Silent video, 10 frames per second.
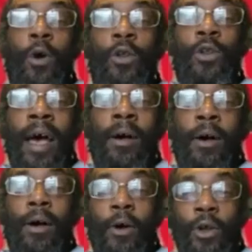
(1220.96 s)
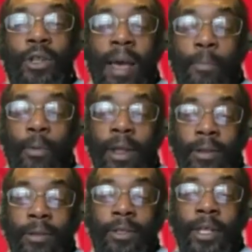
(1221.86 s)
on that, on that point,
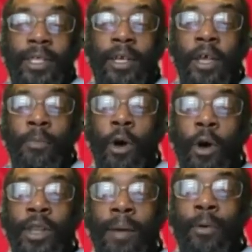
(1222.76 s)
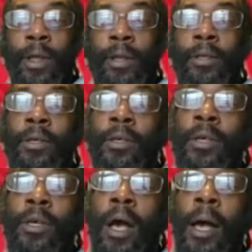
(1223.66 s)
sorry to cut you, but on that point,
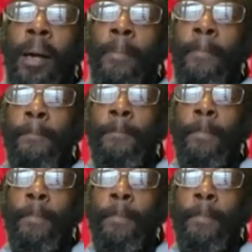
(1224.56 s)
um,